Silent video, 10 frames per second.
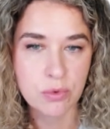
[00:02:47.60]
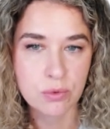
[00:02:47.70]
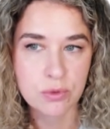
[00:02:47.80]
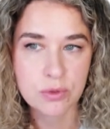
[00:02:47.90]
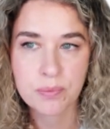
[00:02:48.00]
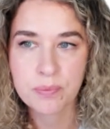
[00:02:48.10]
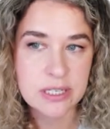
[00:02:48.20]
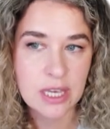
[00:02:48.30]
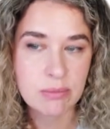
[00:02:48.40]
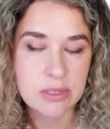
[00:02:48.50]
mode.
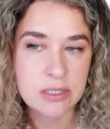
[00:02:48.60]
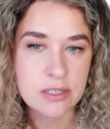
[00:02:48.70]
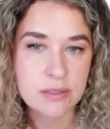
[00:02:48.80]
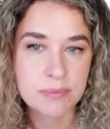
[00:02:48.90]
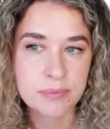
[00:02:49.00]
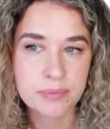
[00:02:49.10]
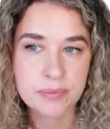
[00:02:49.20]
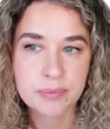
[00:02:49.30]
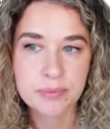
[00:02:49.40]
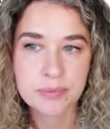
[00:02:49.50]
Base cabinets.
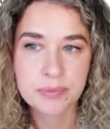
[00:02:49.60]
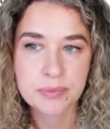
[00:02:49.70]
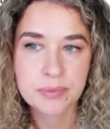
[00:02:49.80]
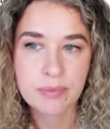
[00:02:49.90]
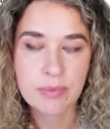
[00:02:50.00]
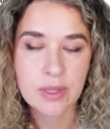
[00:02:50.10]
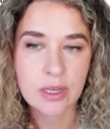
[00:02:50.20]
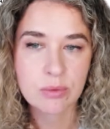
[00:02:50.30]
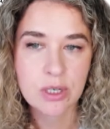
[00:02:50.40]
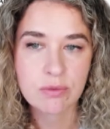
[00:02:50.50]

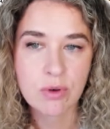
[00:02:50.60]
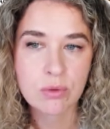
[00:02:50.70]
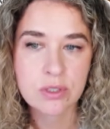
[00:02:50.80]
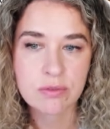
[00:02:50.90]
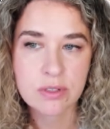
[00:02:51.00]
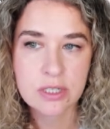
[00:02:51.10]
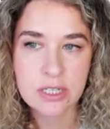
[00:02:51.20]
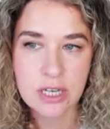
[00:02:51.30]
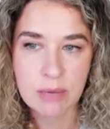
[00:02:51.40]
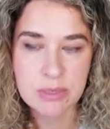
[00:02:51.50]
We have all
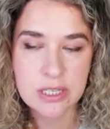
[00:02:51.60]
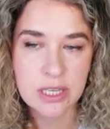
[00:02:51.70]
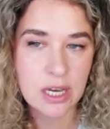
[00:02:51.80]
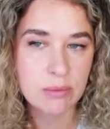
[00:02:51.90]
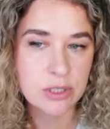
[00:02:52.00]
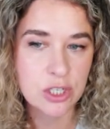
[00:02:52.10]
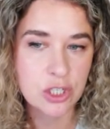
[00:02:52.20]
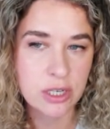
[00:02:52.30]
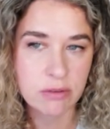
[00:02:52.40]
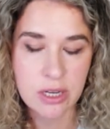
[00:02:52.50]
different types. They come in a
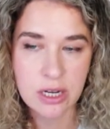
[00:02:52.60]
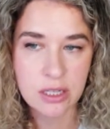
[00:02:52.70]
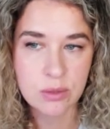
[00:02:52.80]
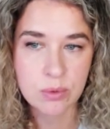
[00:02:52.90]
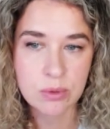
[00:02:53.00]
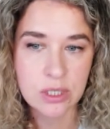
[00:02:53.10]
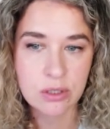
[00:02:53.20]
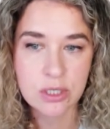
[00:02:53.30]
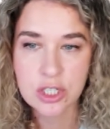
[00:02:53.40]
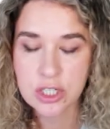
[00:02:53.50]
generic color. We're
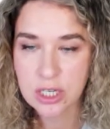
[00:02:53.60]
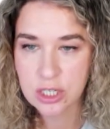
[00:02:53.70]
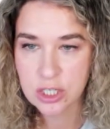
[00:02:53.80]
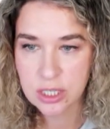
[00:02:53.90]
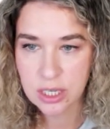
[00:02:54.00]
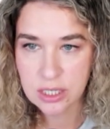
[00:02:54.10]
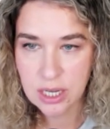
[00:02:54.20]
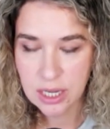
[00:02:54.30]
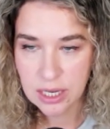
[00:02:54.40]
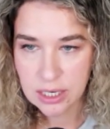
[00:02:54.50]
going to change that
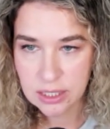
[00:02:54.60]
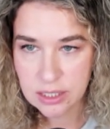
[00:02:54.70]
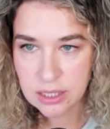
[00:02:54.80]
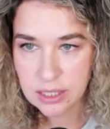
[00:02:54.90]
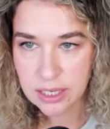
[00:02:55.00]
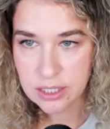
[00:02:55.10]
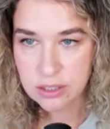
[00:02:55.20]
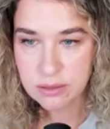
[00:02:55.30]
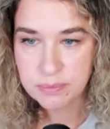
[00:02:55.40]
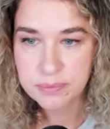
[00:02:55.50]
a little
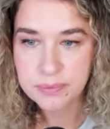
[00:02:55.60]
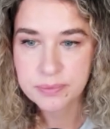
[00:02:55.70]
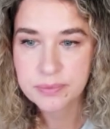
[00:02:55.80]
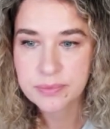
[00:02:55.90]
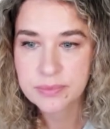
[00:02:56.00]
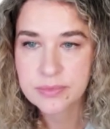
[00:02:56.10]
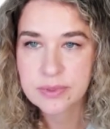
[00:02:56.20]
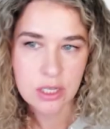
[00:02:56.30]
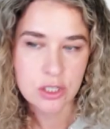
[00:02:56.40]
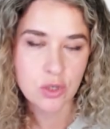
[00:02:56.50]
later.
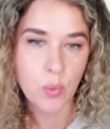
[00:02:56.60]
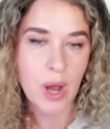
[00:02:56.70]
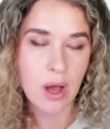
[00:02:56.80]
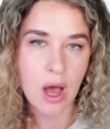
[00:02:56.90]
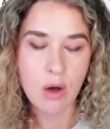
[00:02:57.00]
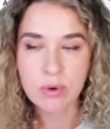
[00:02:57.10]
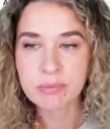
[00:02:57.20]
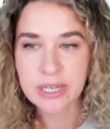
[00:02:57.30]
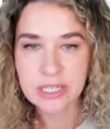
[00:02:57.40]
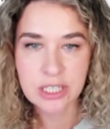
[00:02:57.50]
So
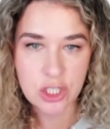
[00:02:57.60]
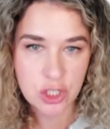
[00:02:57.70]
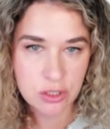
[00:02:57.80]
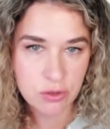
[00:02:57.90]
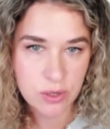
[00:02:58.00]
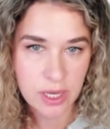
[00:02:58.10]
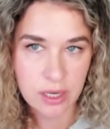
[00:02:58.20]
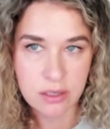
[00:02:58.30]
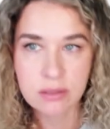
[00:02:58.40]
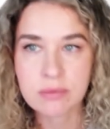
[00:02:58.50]
our main kitchen
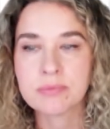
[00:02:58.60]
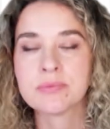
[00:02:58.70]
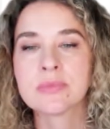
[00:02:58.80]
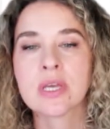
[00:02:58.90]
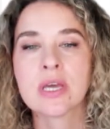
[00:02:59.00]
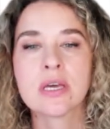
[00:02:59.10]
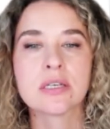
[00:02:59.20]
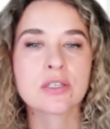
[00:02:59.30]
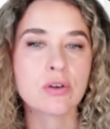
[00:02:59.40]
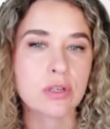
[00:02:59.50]
triangle
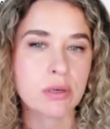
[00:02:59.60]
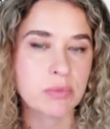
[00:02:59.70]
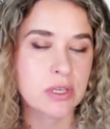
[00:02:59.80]
is gonna